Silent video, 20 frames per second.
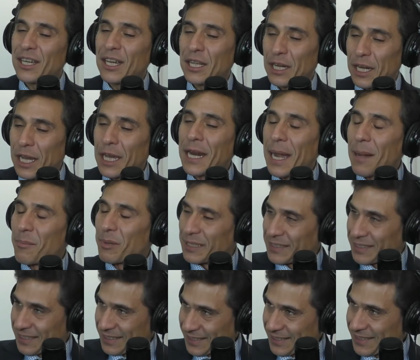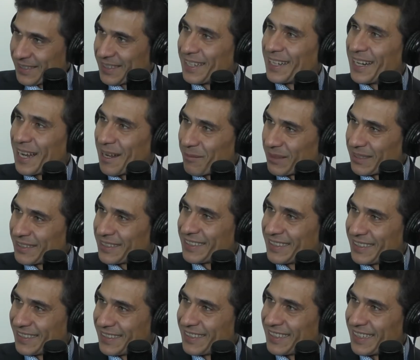It, it happens. Yeah. It happens.
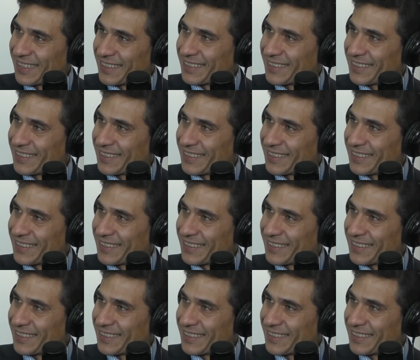And yes.